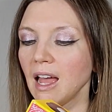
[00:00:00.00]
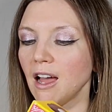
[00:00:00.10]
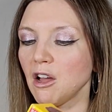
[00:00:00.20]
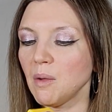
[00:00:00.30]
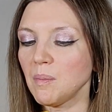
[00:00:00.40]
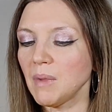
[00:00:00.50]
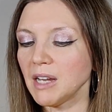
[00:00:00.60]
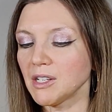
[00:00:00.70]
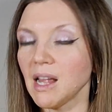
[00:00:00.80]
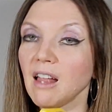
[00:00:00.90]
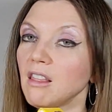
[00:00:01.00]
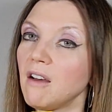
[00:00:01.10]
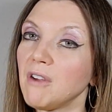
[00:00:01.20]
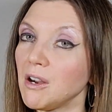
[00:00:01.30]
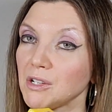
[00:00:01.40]
I
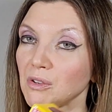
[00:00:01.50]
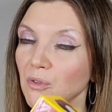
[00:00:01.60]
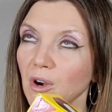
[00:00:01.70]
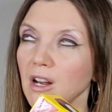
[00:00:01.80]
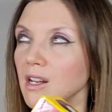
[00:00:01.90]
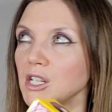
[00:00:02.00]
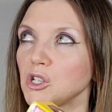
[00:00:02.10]
love Harrison Ford in it. He's